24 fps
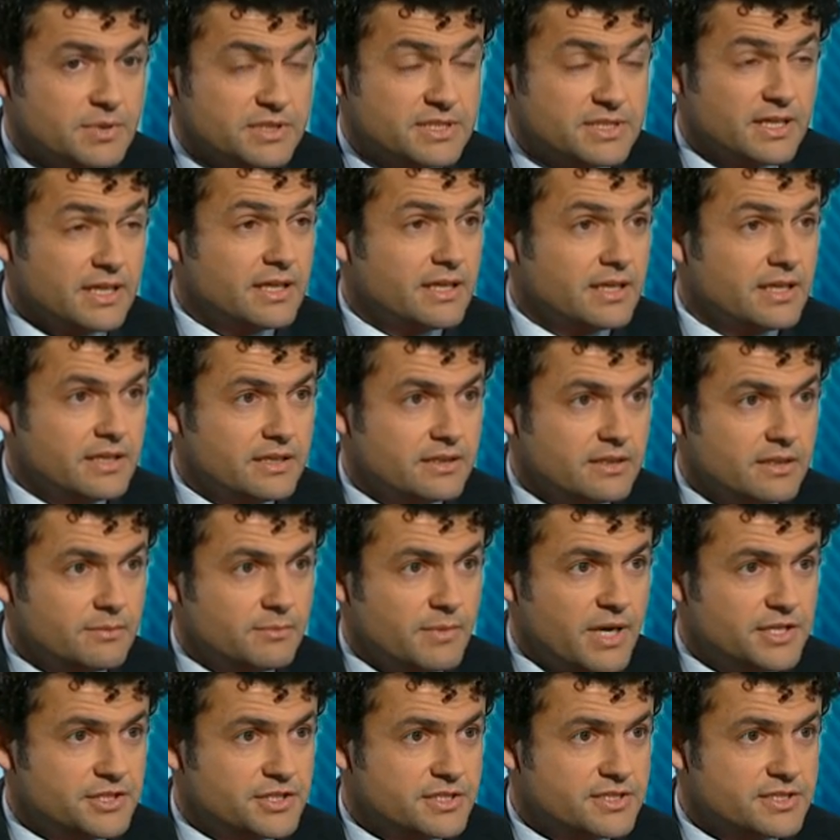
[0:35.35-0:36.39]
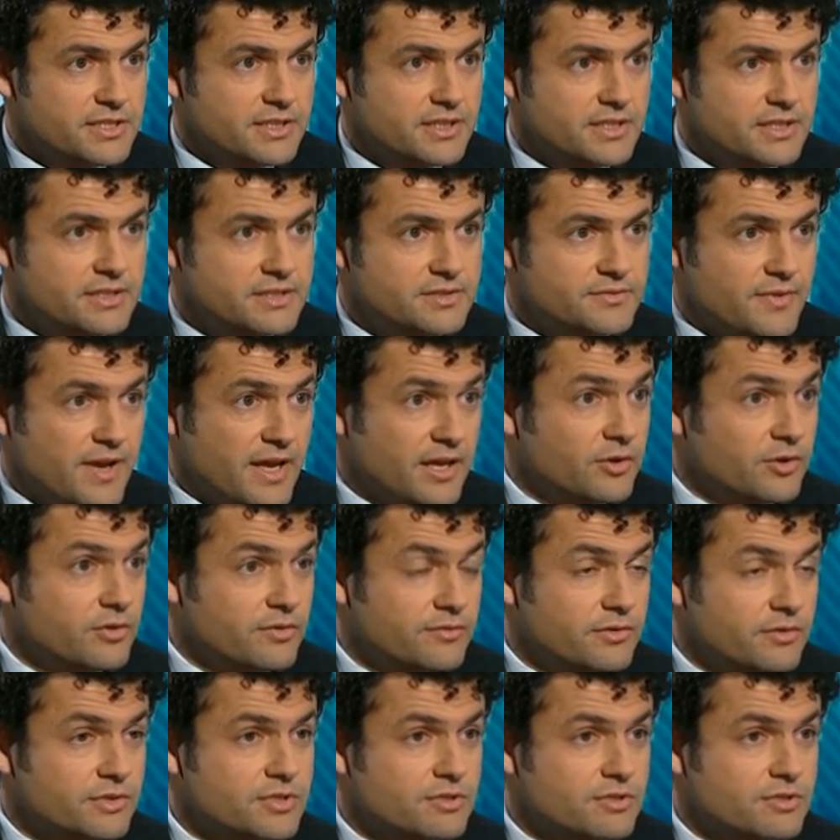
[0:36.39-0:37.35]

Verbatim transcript: particularly in the major cities, Vancouver